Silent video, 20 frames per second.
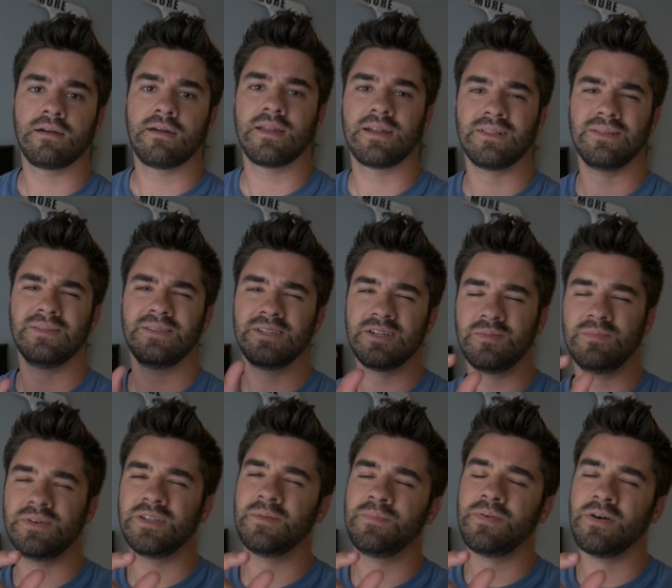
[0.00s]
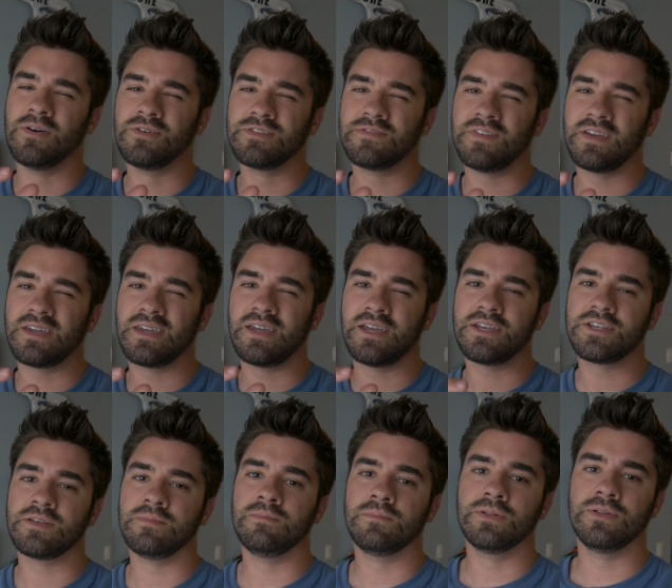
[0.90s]
I got a little bit of
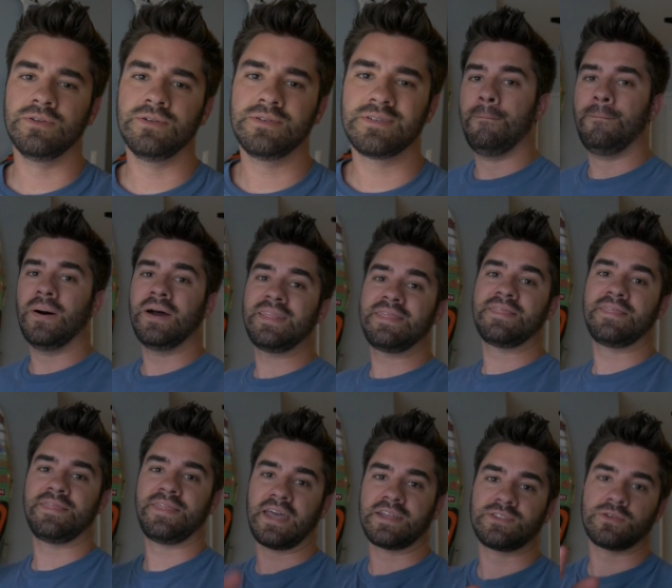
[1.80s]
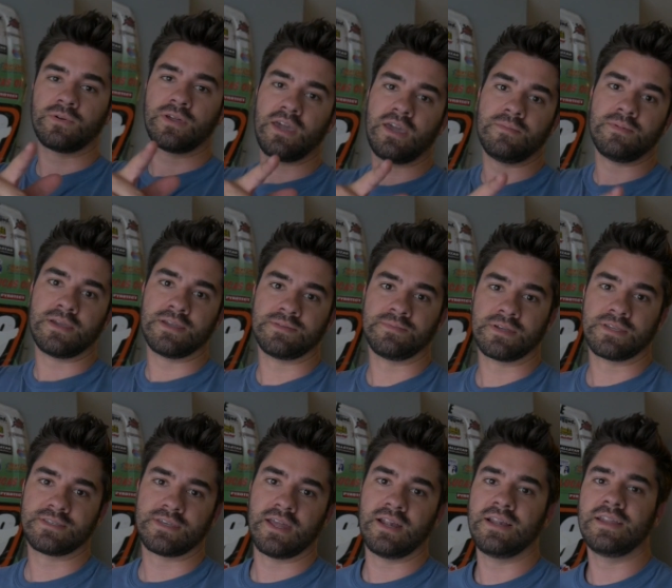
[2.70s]
post-vacation blues, but that's okay because I'm
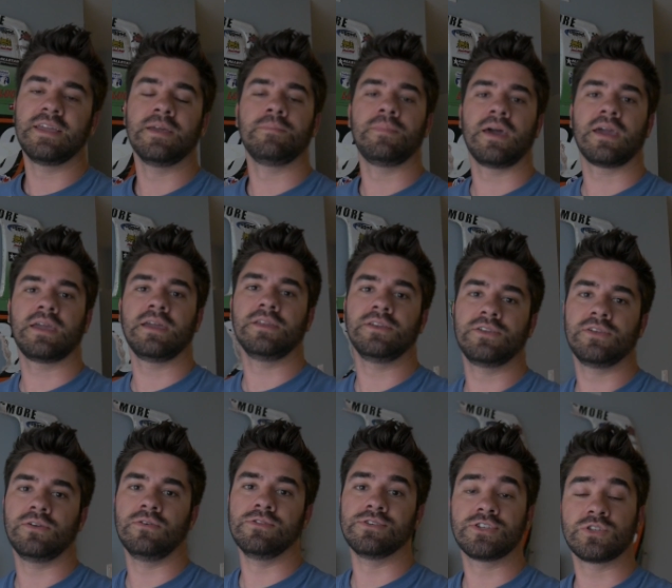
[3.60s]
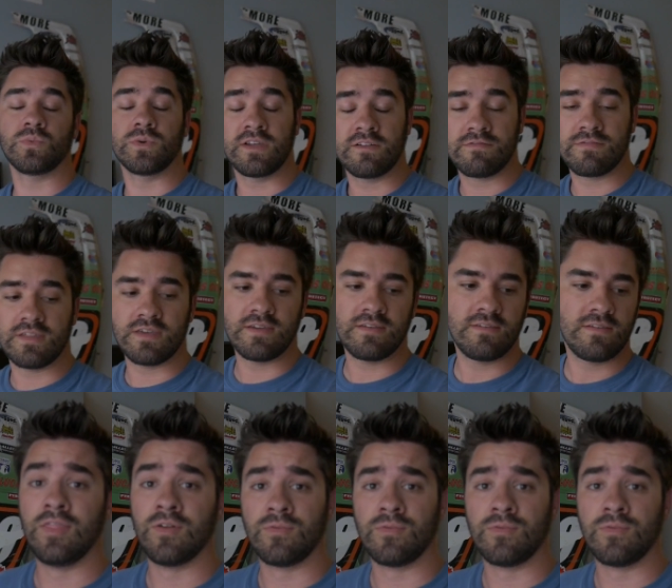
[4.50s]
excited to get back into the swing of things.